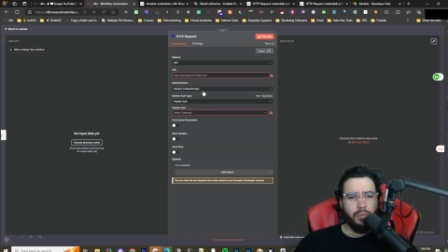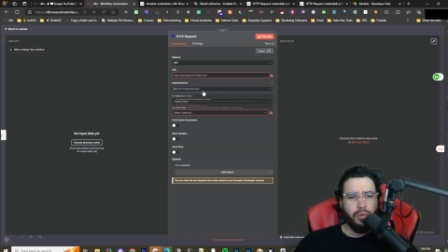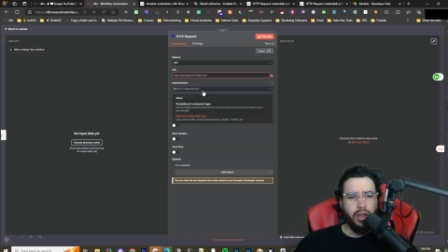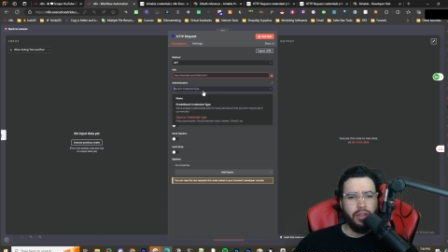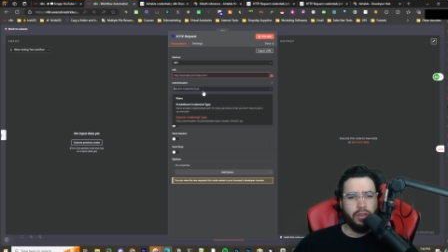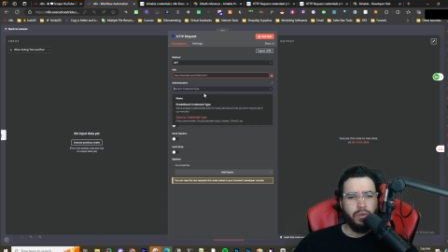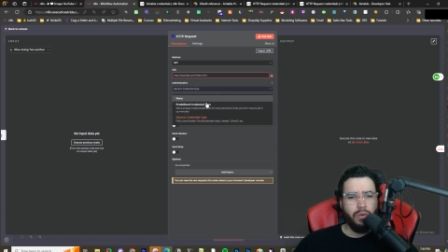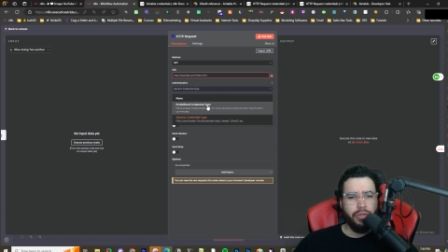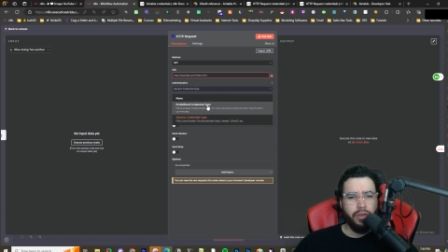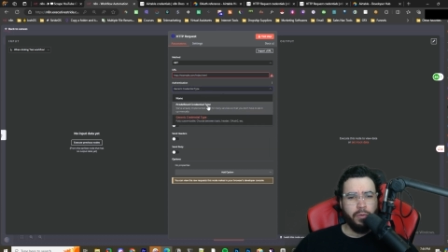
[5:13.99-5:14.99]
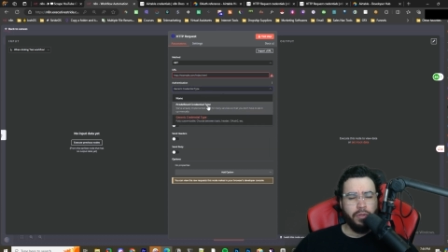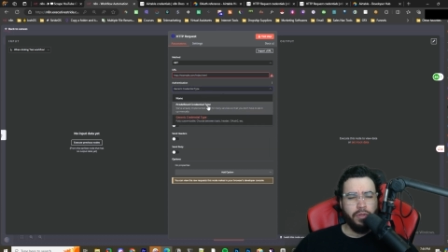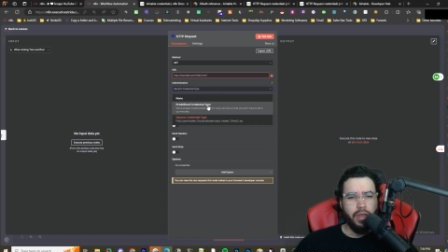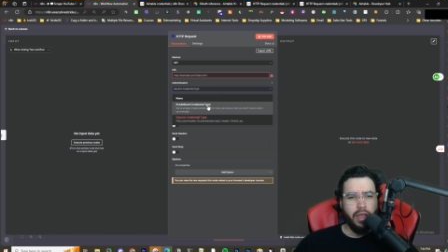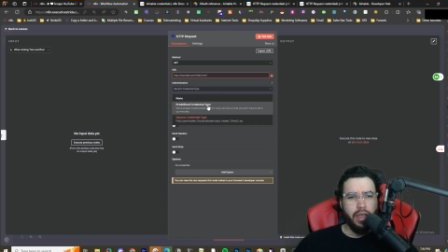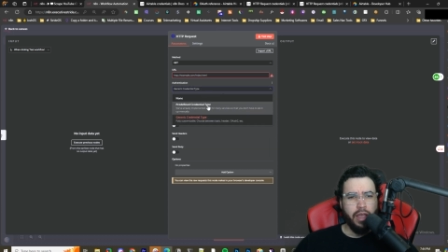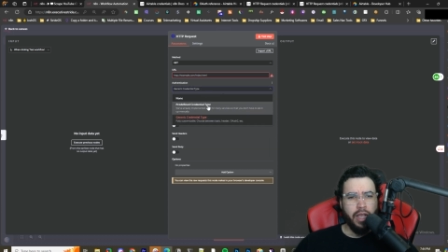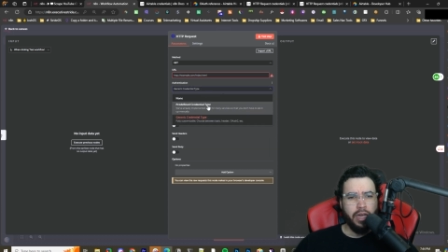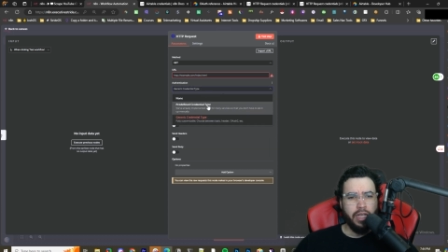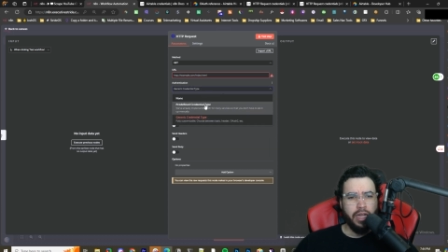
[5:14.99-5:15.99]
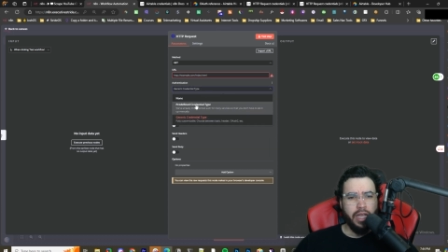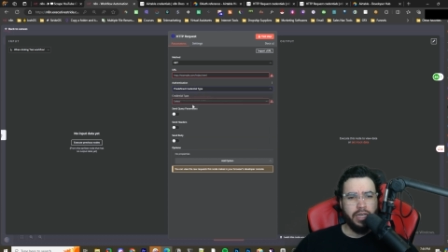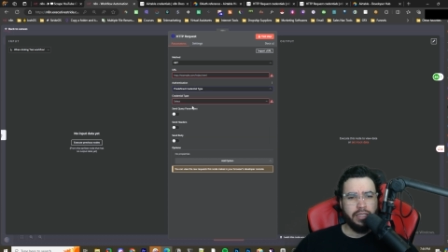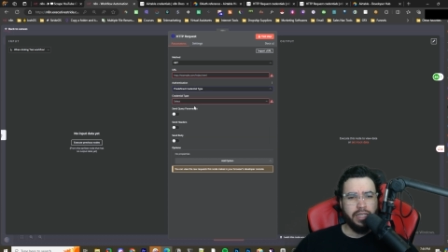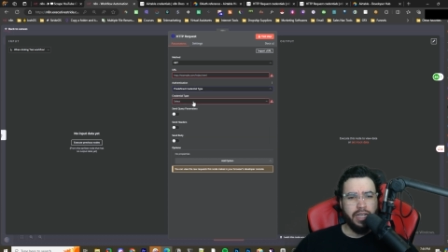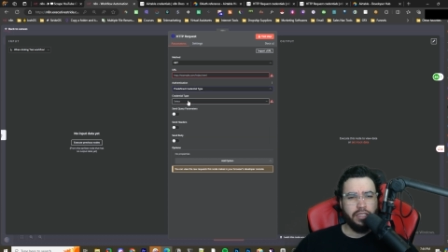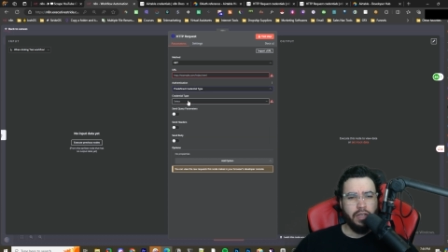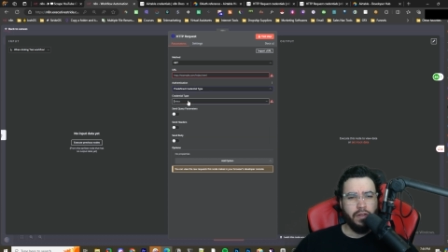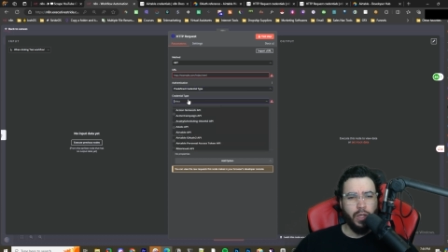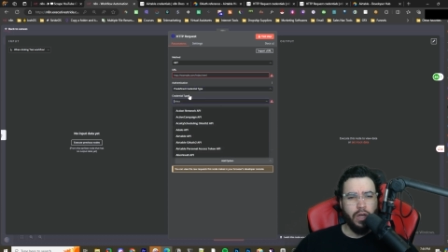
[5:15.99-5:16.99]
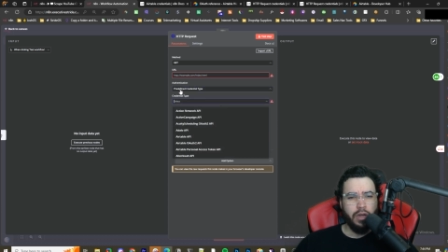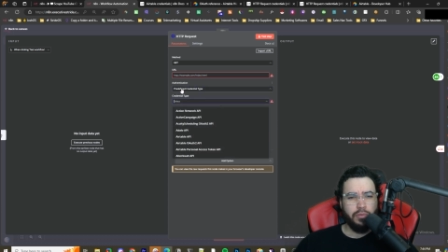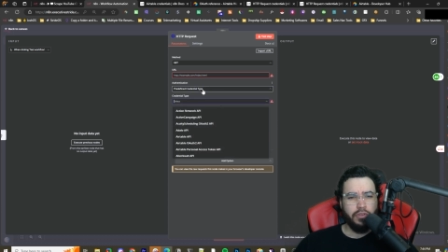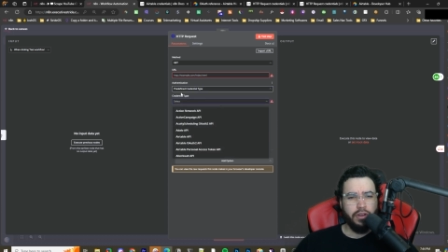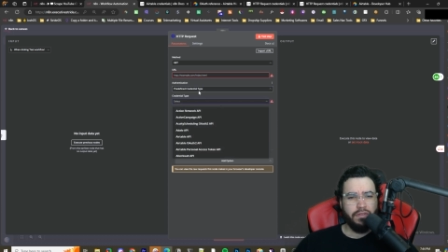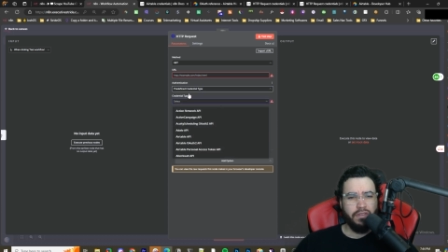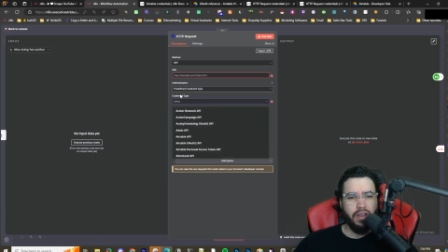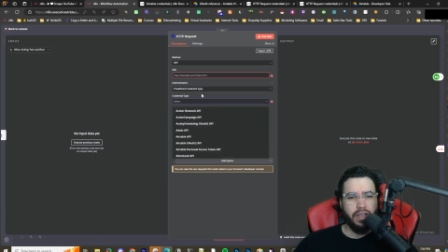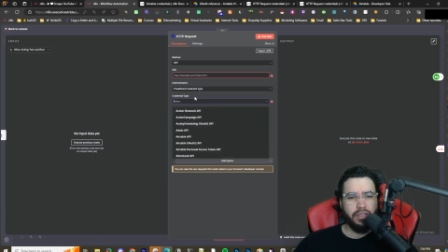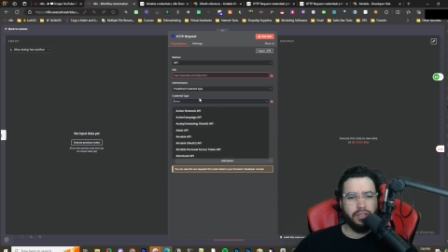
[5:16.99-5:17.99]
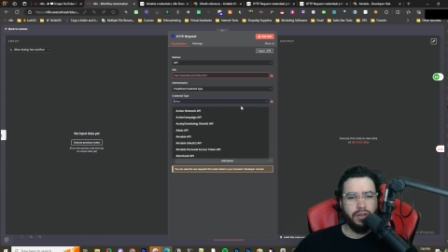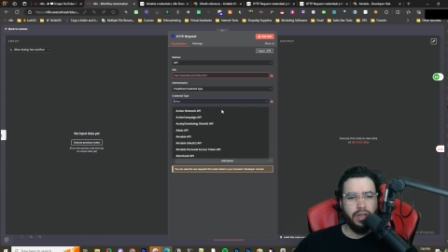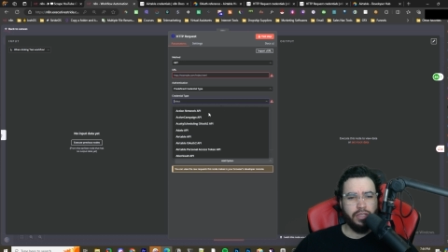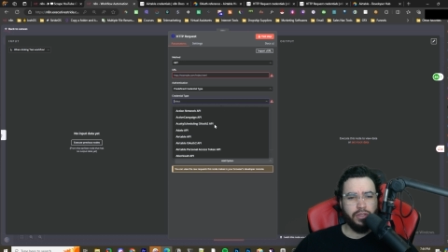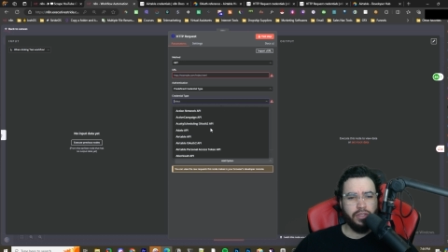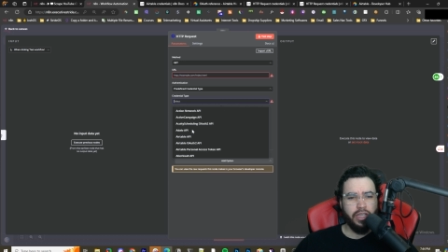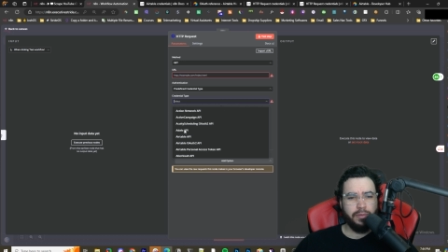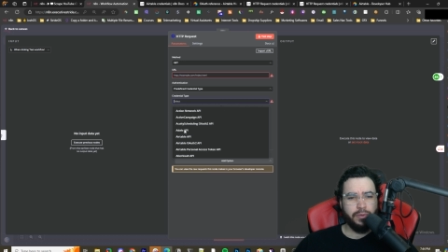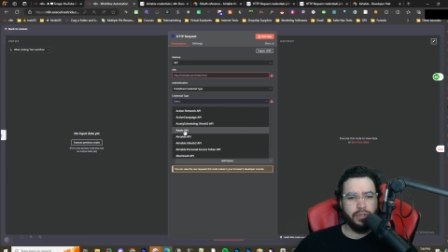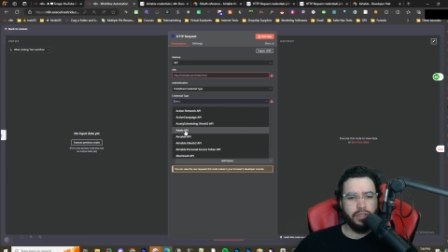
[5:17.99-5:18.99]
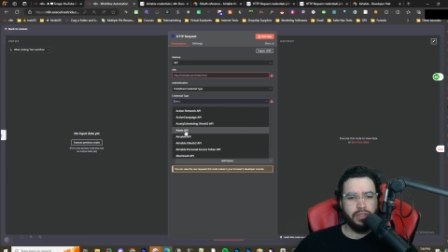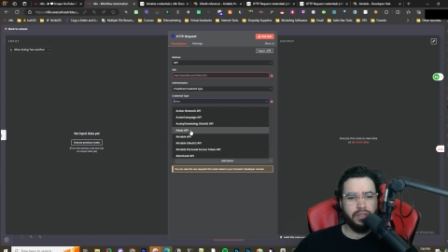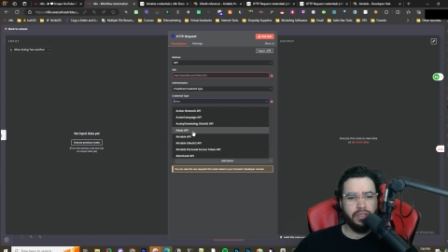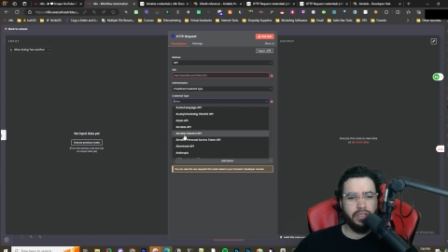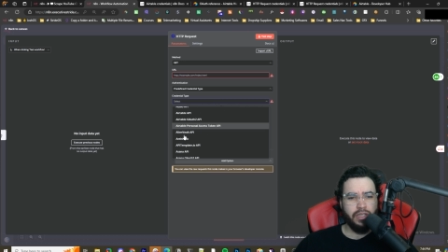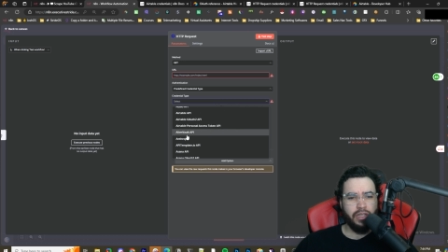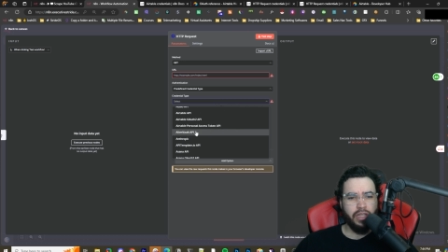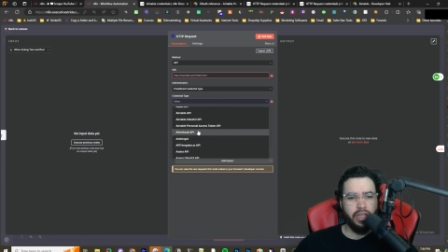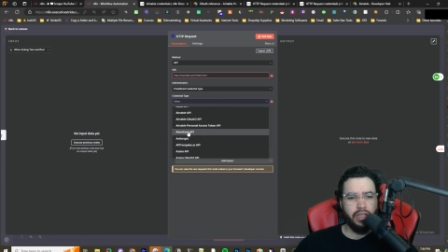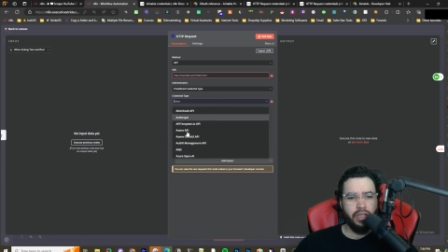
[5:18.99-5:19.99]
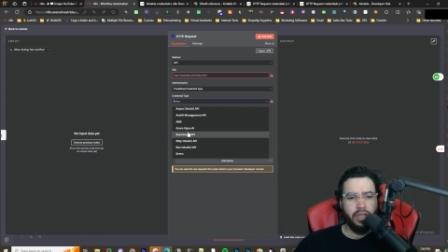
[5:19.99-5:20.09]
But the cool thing with N eight N is they actually have a lot of predefined credential types. So you can see here like